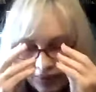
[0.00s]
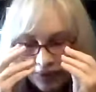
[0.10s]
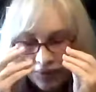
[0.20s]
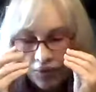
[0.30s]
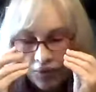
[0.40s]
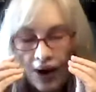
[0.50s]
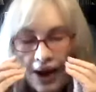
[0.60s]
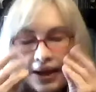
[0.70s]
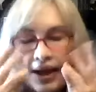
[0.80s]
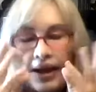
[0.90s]
Upon
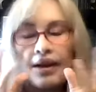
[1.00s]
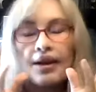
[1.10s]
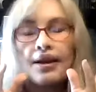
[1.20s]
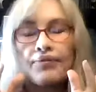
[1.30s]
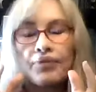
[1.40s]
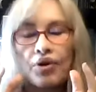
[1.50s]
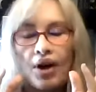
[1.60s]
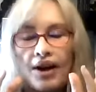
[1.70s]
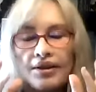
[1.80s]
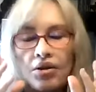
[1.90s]
waking, keep your
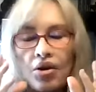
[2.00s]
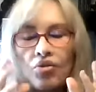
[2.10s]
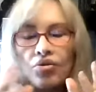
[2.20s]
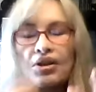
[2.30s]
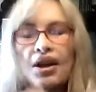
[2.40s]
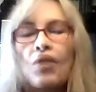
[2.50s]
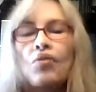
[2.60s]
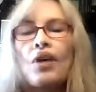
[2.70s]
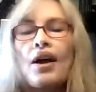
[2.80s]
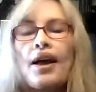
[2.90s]
eyes closed,
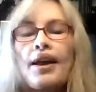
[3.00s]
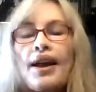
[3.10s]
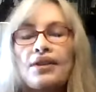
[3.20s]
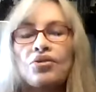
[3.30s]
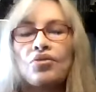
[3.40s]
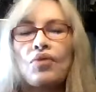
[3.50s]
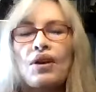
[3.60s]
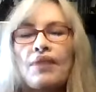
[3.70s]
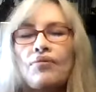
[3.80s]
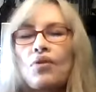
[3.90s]
and ask her, what
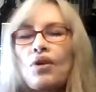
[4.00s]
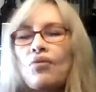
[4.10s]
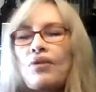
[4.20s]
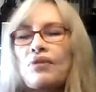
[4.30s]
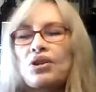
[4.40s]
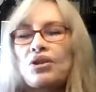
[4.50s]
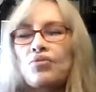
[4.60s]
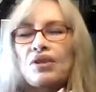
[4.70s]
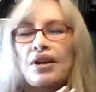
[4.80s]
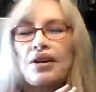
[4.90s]
images
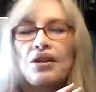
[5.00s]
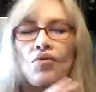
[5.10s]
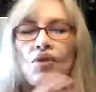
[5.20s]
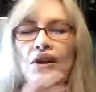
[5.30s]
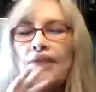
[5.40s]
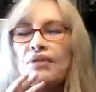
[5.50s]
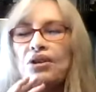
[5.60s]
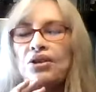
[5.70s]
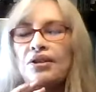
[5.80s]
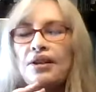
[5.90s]

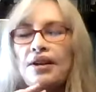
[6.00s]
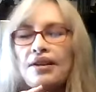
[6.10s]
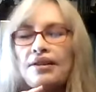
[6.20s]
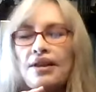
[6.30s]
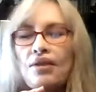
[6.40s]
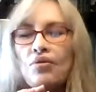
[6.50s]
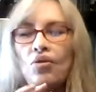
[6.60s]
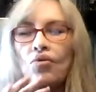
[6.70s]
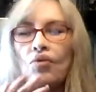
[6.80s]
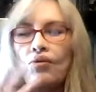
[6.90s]
did I see?
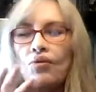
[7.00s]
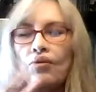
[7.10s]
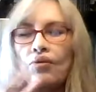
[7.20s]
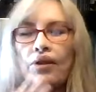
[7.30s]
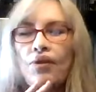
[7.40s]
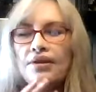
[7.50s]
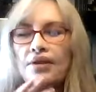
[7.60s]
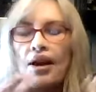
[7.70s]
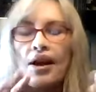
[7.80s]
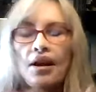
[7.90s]
Where was
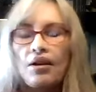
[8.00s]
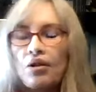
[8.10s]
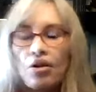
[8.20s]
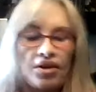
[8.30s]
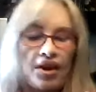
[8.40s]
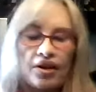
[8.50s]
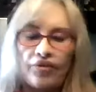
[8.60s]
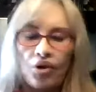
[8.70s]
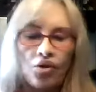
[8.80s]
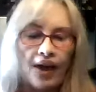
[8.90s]
it? Think of
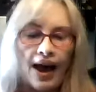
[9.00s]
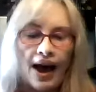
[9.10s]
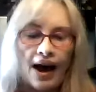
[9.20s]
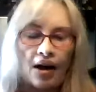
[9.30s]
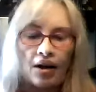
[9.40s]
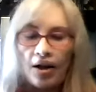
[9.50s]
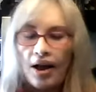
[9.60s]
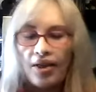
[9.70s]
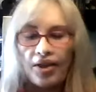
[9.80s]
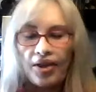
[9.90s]
locale,
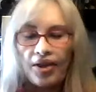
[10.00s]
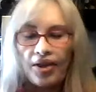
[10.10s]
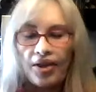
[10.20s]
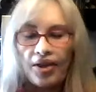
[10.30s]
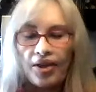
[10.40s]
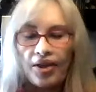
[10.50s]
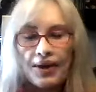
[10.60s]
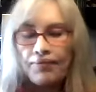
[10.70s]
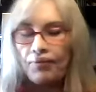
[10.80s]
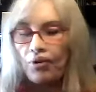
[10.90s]
think of
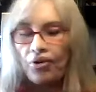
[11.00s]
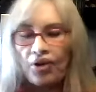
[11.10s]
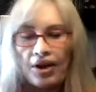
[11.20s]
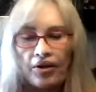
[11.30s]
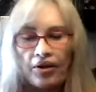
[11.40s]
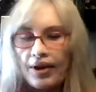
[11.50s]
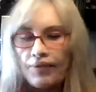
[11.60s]
people, think of